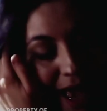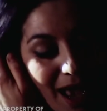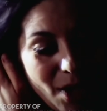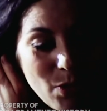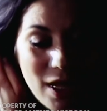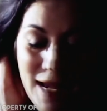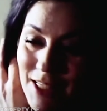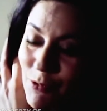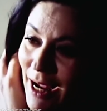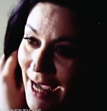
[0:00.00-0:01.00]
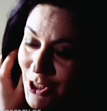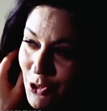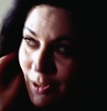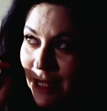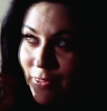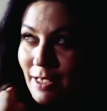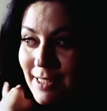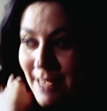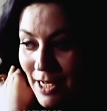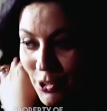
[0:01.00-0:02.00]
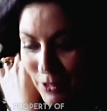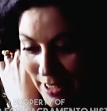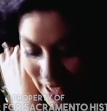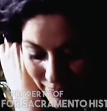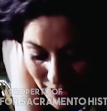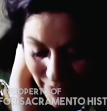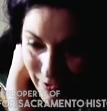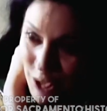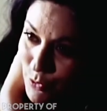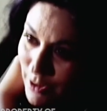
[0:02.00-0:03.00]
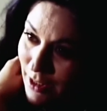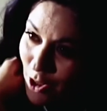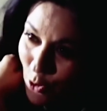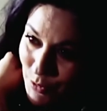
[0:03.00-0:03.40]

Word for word: Well, uh, as rational, I think, as any creative individual can hope